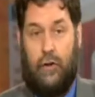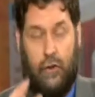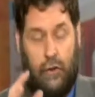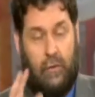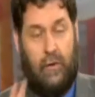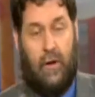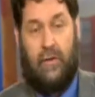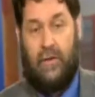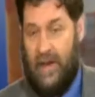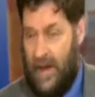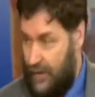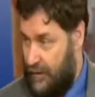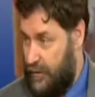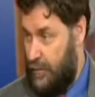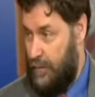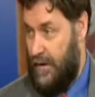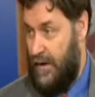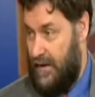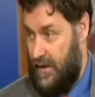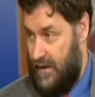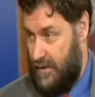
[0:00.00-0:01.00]
You don't have
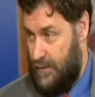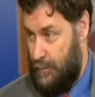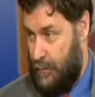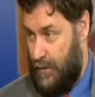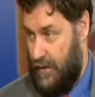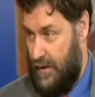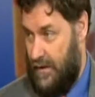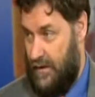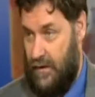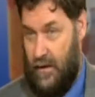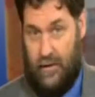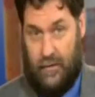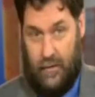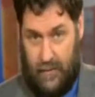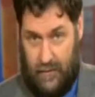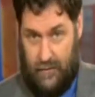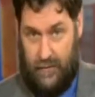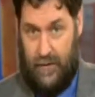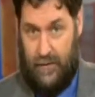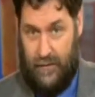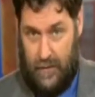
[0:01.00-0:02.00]
to be an expert on
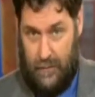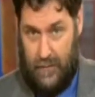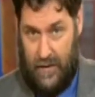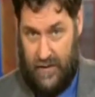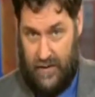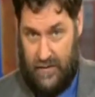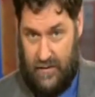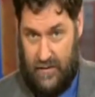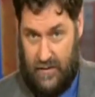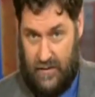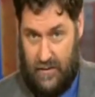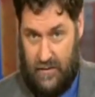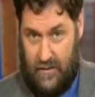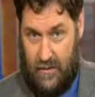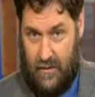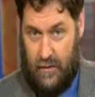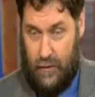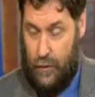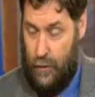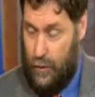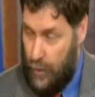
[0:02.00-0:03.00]
150 medicines.
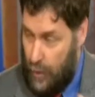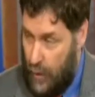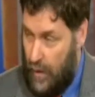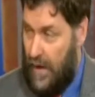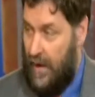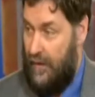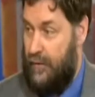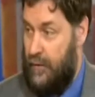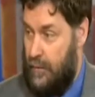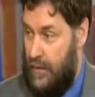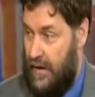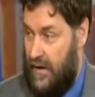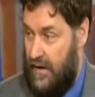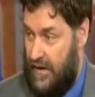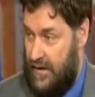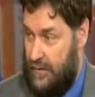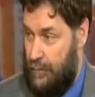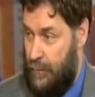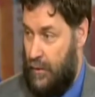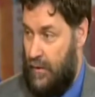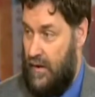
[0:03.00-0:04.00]
You have to be an
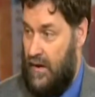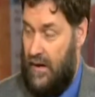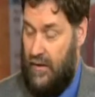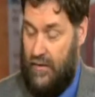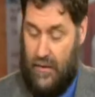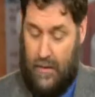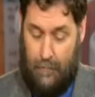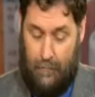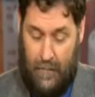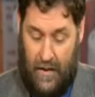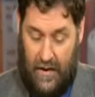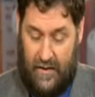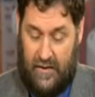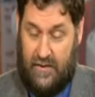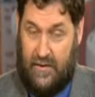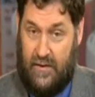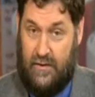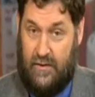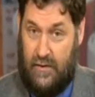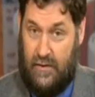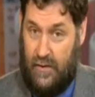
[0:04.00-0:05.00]
expert on the
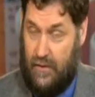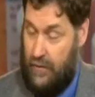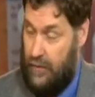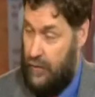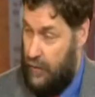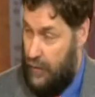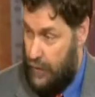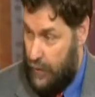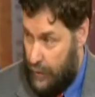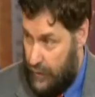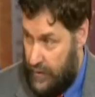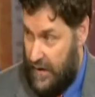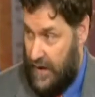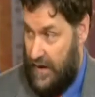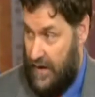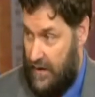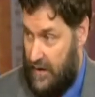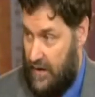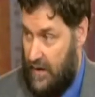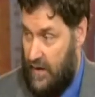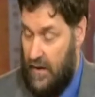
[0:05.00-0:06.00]
medicines you
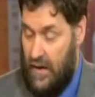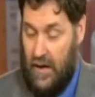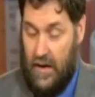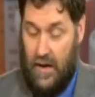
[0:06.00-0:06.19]
take.